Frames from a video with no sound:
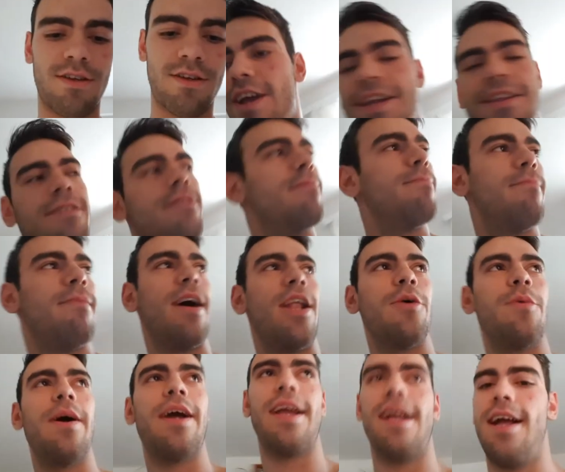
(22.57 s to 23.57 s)
Wait, by
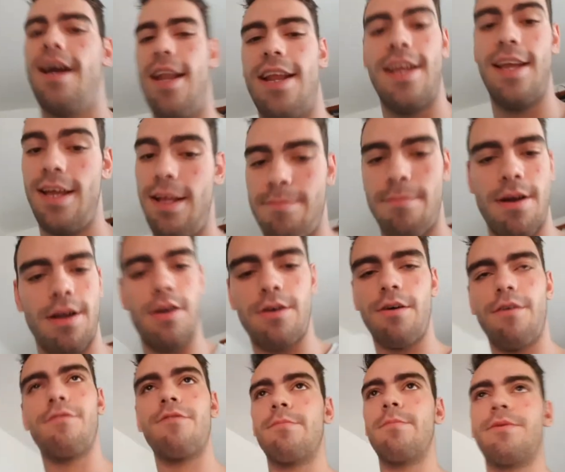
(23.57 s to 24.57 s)
the way, I gotta get my
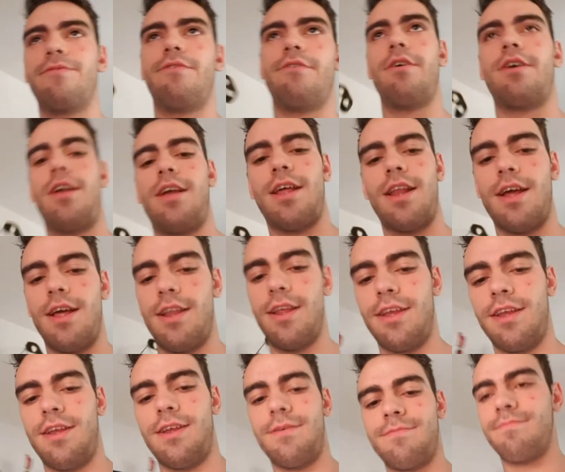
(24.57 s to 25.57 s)
coffee before I get out
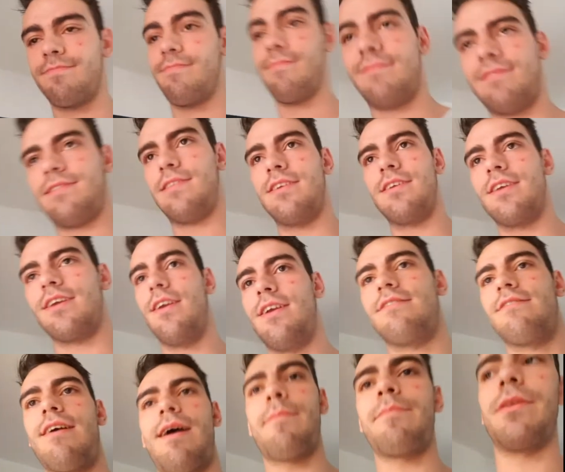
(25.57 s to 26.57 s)
of here.
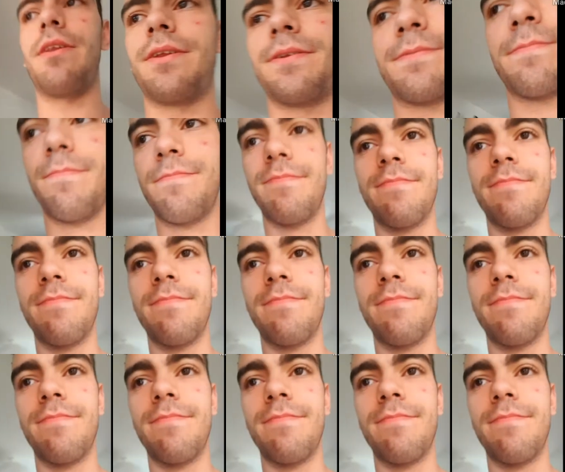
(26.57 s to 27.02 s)
It's happening.